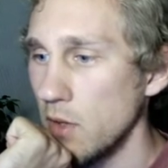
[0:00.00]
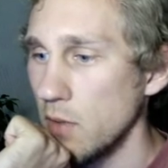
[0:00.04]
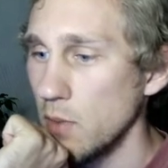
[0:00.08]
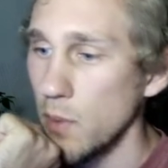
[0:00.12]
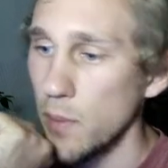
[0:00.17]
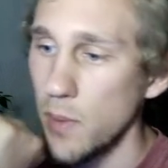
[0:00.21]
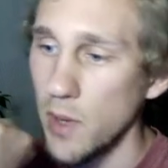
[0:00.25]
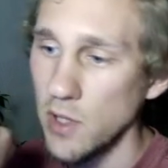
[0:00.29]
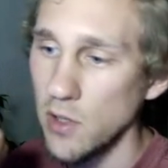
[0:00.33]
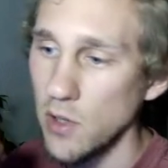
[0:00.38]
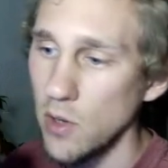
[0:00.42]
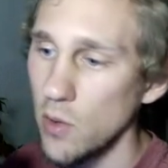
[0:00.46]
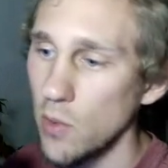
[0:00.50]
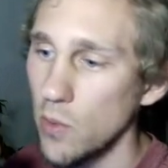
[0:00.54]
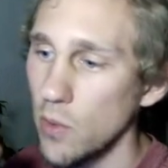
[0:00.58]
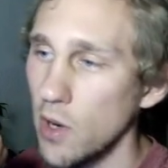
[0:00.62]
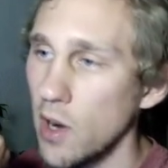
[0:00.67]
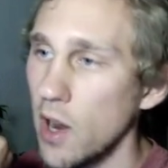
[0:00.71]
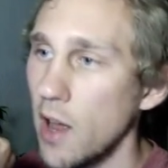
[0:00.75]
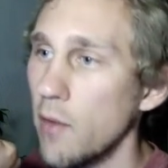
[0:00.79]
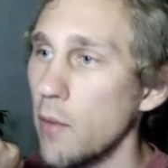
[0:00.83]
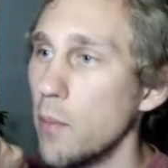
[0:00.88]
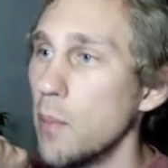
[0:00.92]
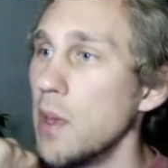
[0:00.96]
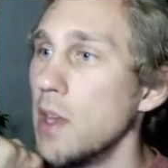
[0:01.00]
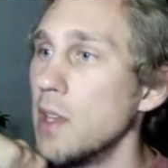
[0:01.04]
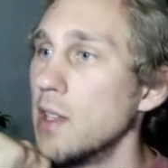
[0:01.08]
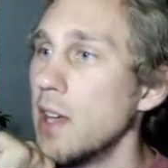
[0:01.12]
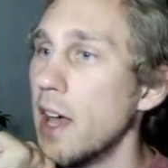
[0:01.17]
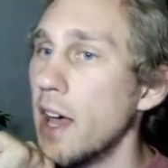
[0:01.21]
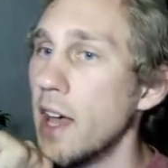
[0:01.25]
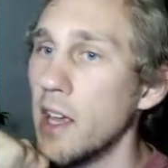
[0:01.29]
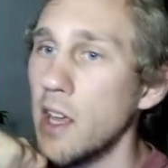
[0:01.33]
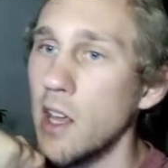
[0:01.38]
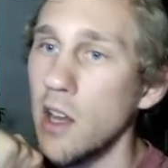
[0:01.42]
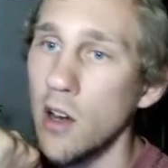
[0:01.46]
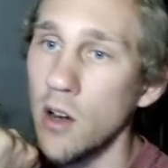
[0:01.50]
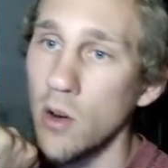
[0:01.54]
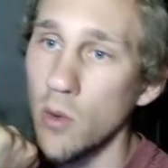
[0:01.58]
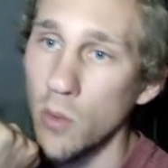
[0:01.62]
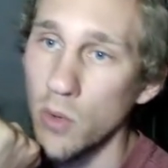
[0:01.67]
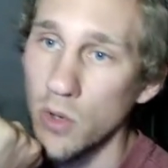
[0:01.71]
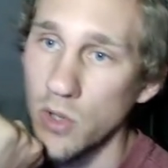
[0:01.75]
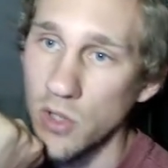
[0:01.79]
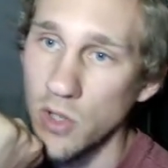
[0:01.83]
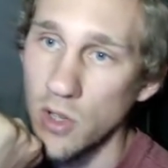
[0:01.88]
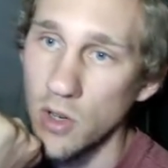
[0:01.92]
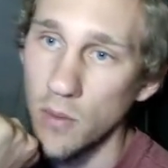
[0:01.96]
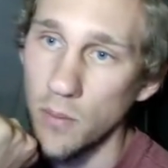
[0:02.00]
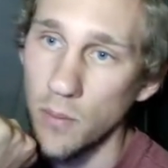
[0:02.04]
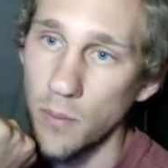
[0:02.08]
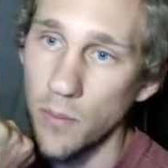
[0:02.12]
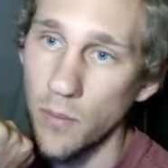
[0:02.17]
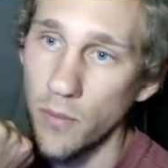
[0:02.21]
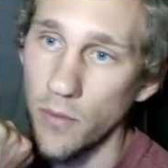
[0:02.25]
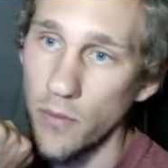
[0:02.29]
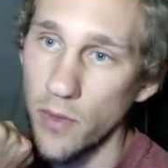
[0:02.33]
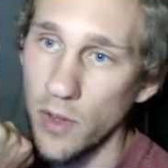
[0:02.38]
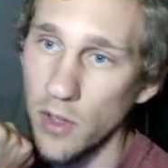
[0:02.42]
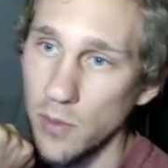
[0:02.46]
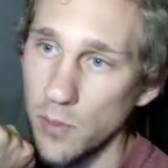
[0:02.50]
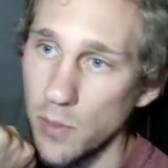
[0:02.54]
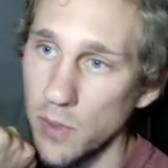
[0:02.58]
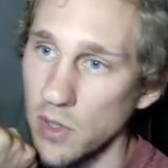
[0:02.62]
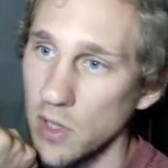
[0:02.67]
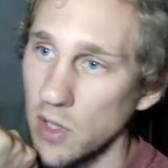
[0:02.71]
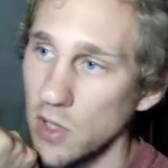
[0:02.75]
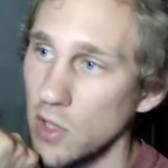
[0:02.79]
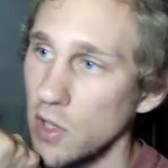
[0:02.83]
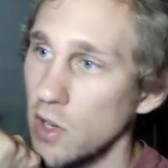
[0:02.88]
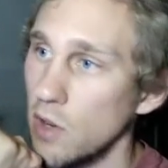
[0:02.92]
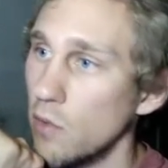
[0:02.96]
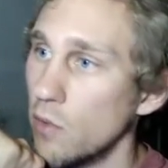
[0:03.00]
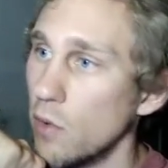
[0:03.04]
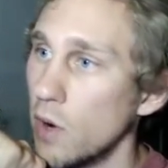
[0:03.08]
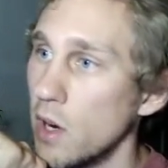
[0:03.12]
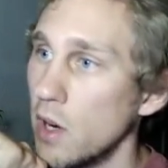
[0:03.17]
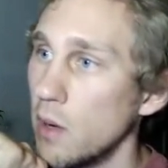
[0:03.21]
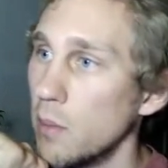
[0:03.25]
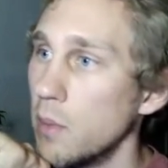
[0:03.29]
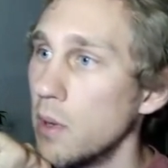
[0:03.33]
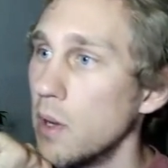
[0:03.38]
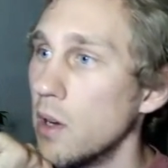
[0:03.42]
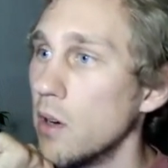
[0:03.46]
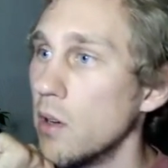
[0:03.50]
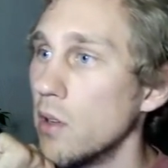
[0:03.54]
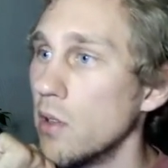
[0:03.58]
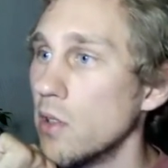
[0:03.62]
But basically, we're going to have a P tag here, and we're just going to fixed position it right up here.